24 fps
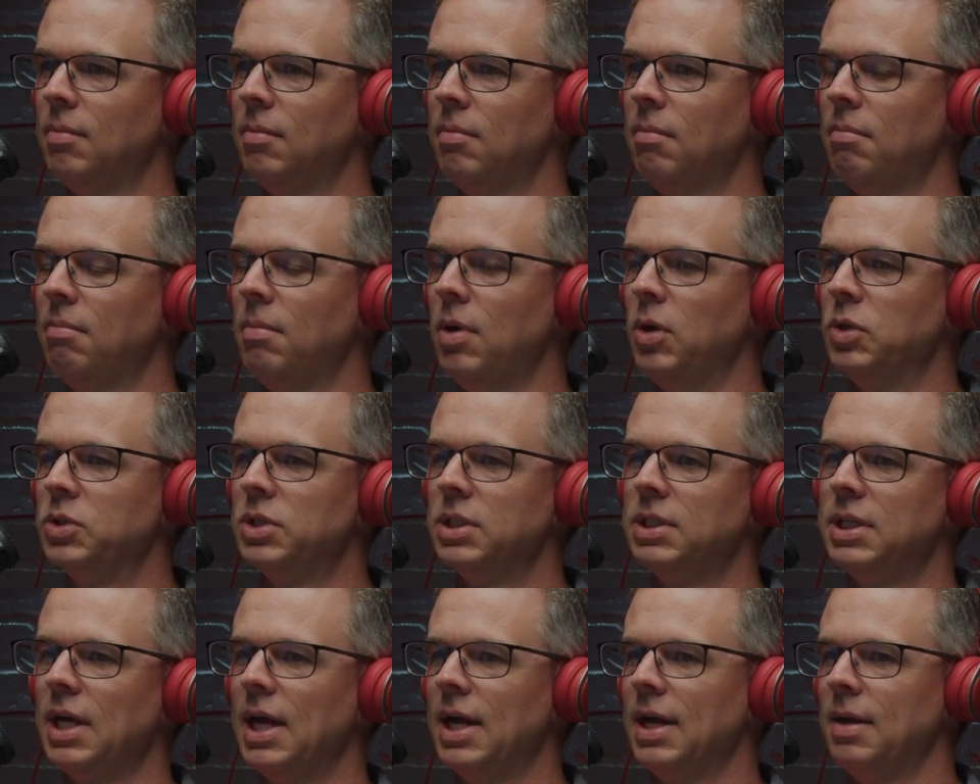Most
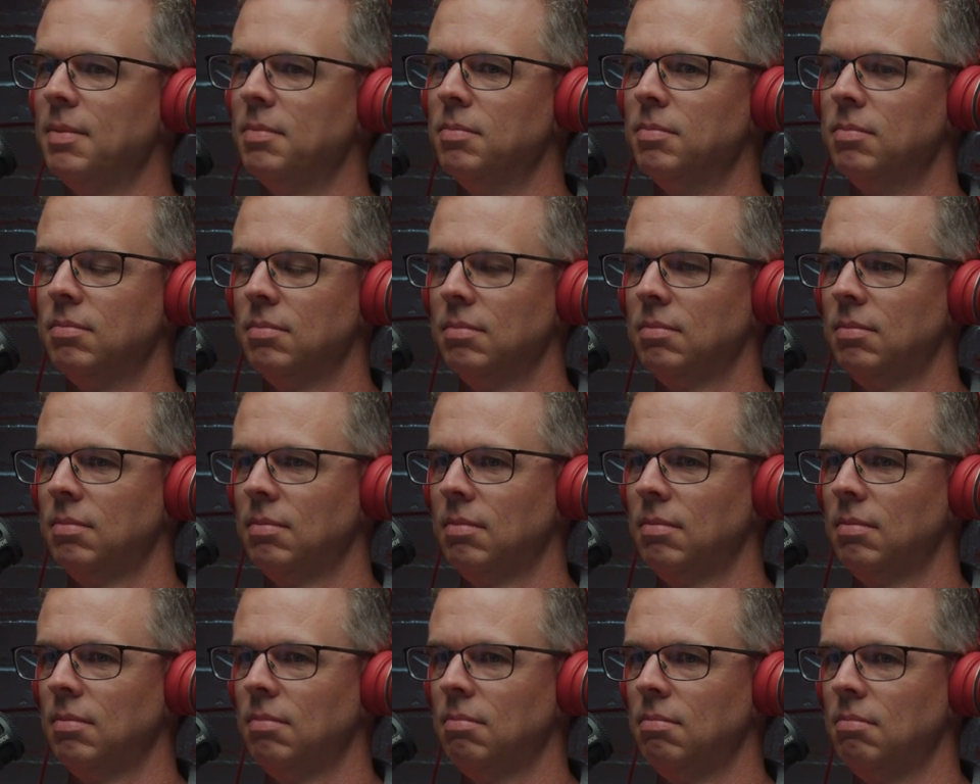of the time,
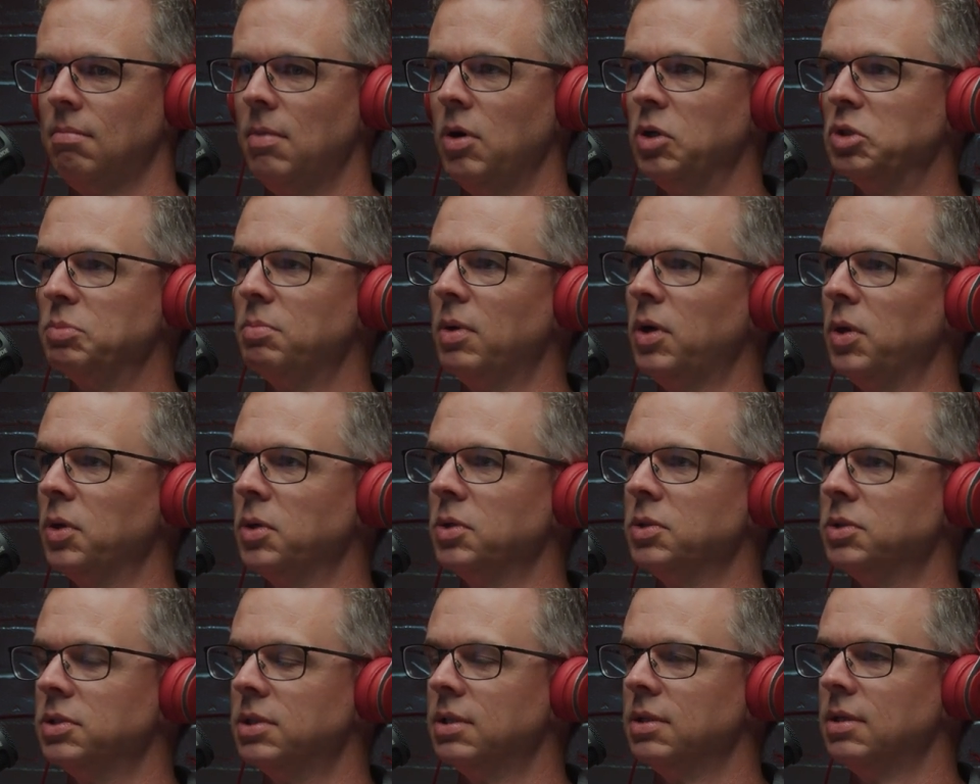most
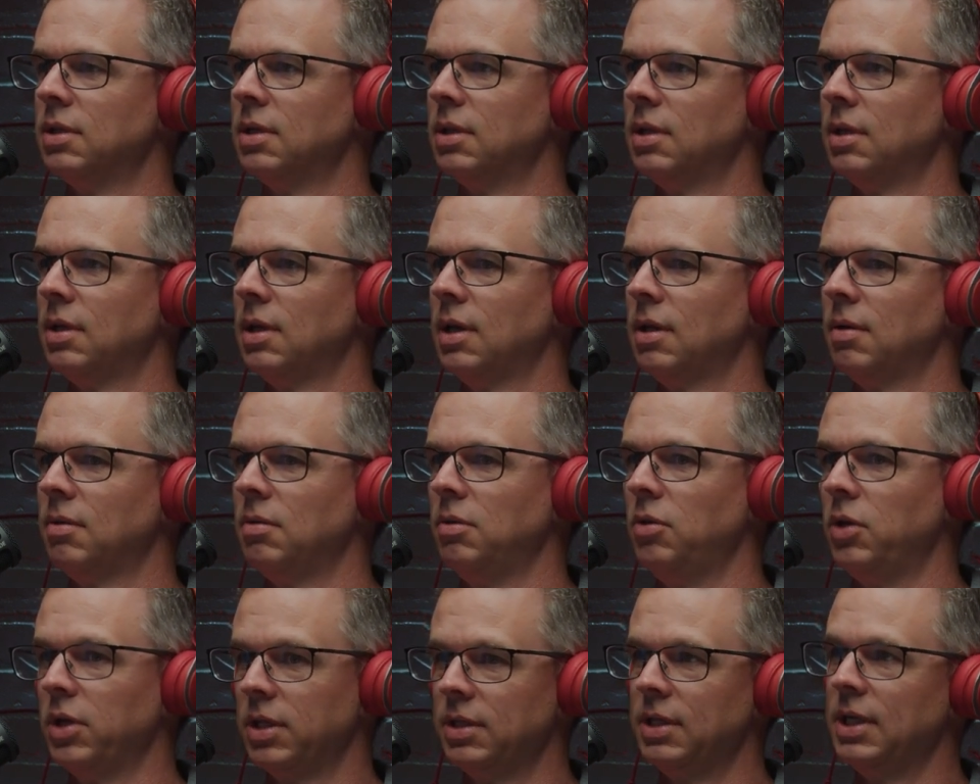bowlers
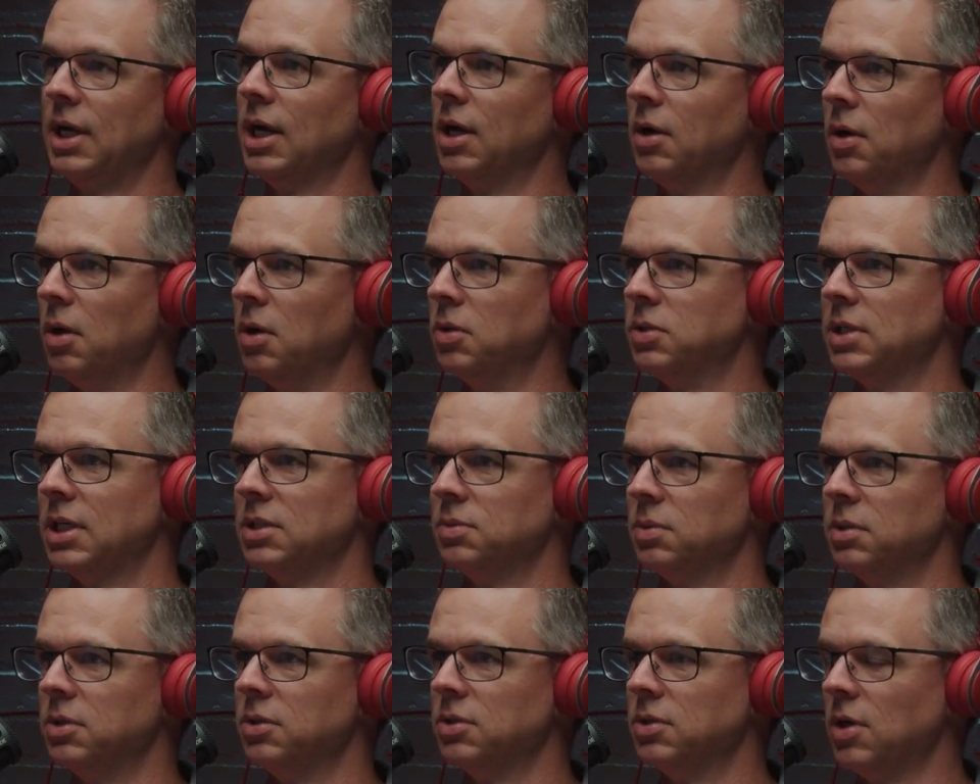look at the arrows.
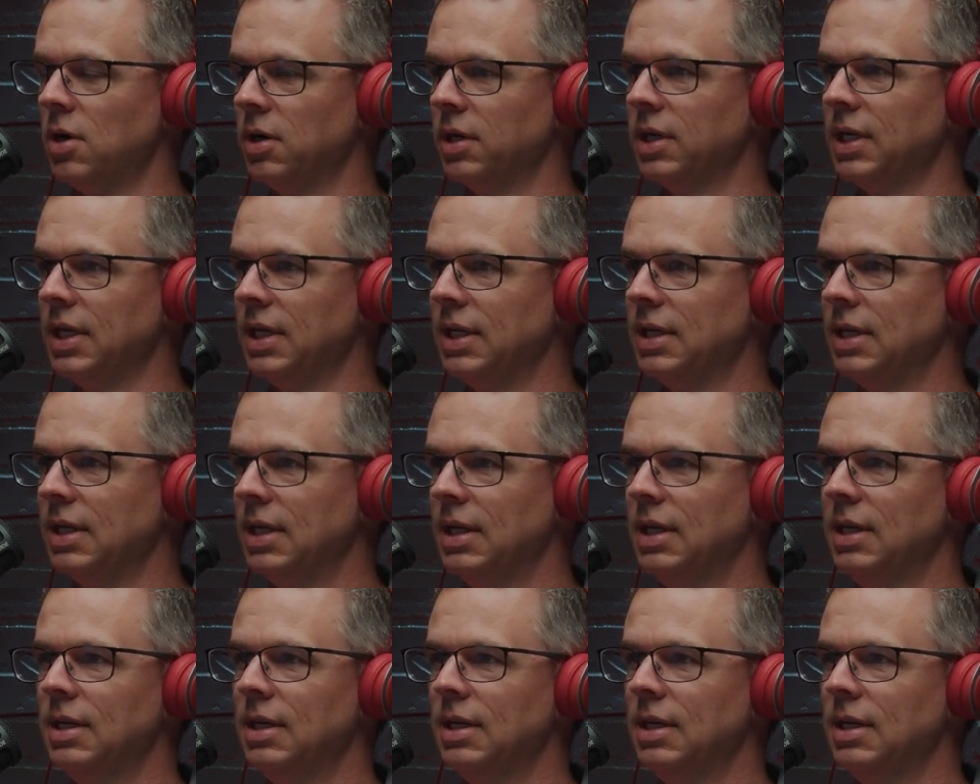That's what they're targeting.